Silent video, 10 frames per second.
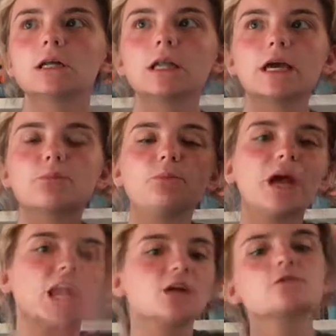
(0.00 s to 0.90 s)
like,
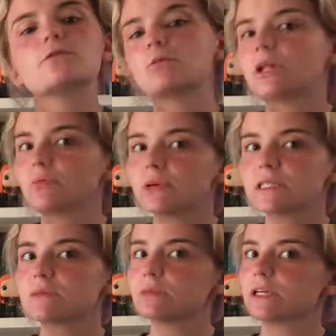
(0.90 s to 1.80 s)
banned from
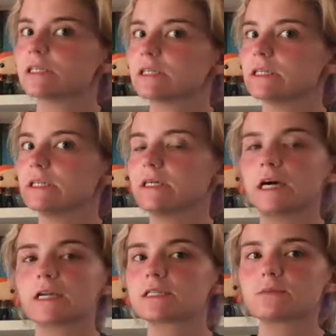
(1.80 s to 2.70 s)
Olympus because he
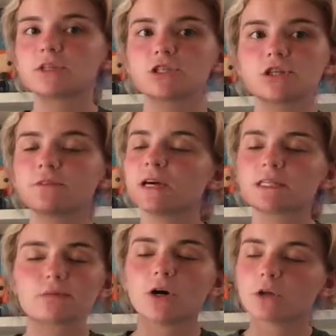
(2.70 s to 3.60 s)
got into some mischief,
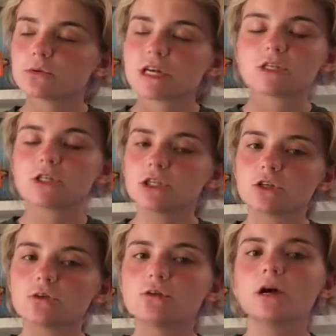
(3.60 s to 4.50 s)
as Apollo tends to
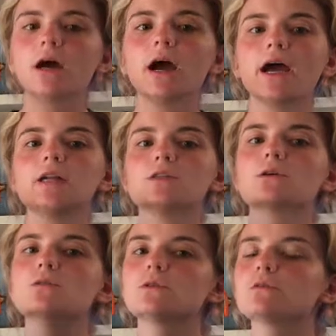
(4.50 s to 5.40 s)
do. And
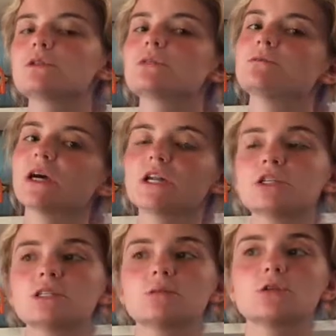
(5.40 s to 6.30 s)
so Zeus
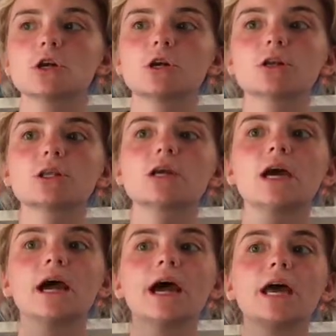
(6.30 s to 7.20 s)
banishes him to Earth
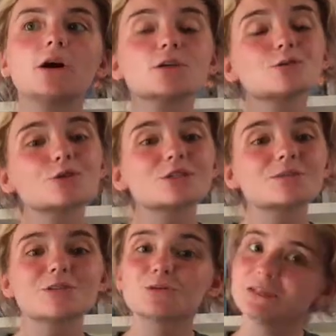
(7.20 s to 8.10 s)
and also turns
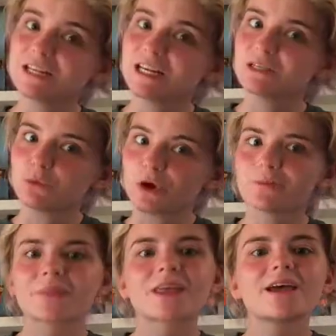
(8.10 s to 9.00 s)
him into a teenage boy.
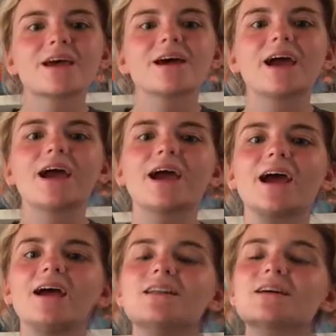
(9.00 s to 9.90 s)

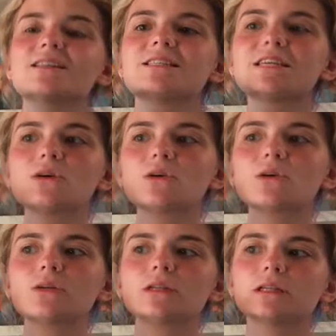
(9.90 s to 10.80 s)
And
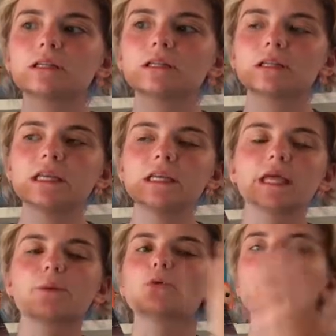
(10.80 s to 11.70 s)
until he,
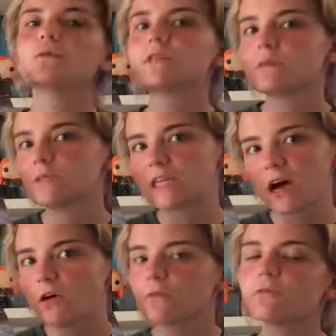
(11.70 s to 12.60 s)
like, proves
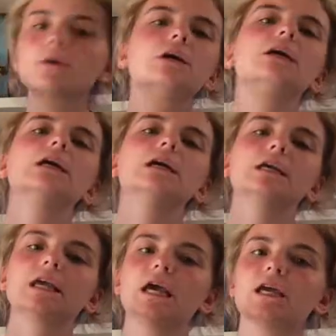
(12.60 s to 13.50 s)
himself,
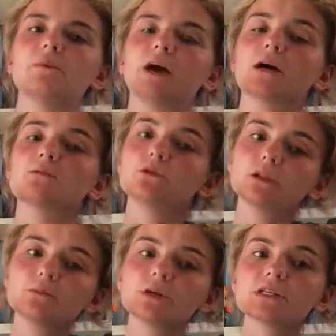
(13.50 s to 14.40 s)
he can't get back up to
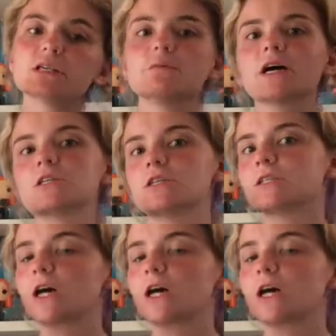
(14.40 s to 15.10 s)
Olympus and back to his